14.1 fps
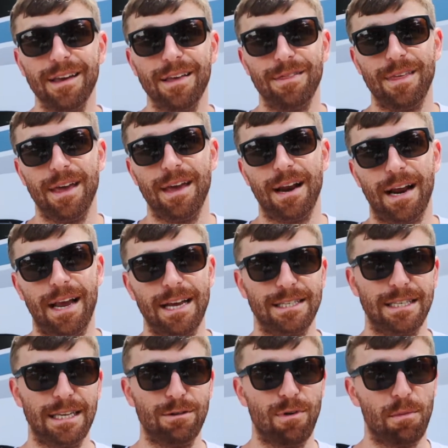Then I guess
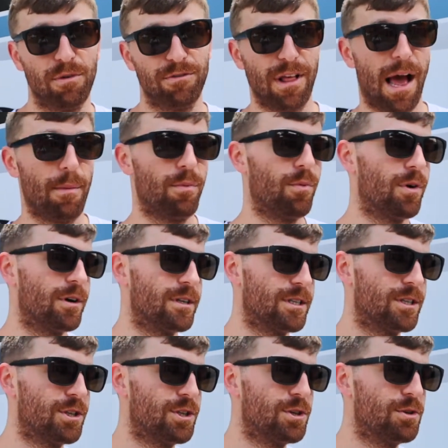the rubber flap
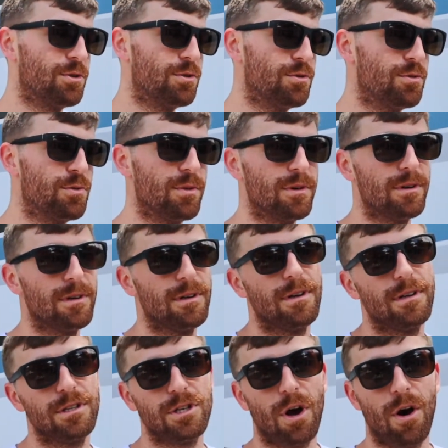was too
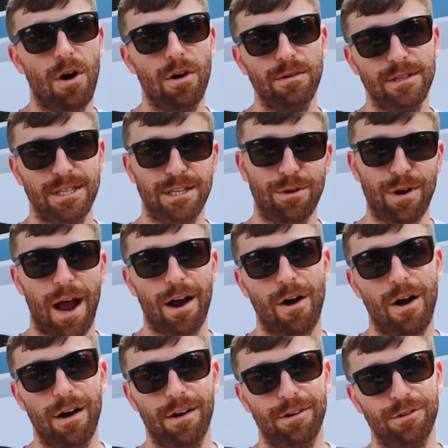tall, still got
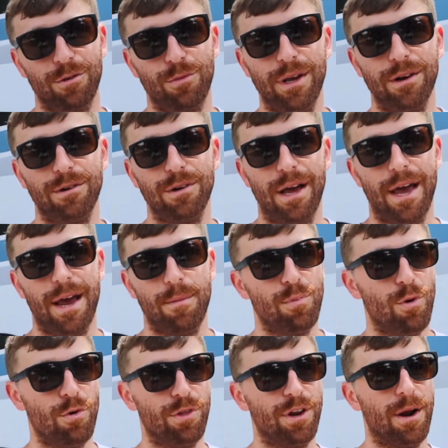caught under the wheel and
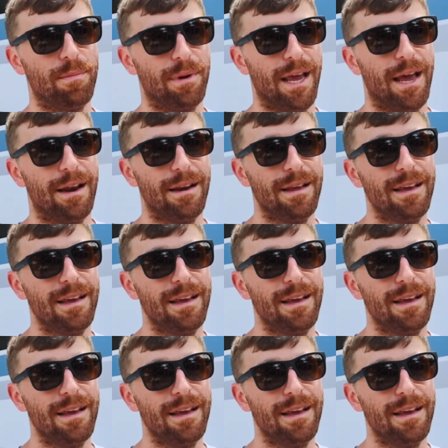pulled it up again.